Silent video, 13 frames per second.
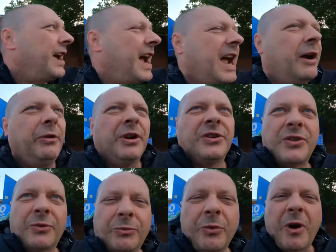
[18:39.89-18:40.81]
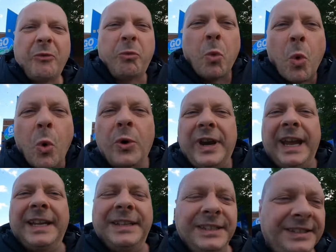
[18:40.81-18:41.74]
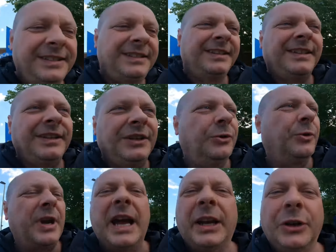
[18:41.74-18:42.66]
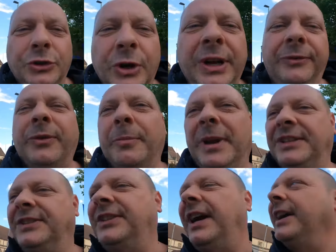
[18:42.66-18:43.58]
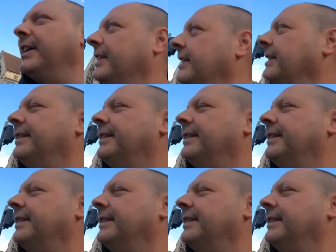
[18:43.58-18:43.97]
areas of rough walk-ins, you're getting a treat from me today.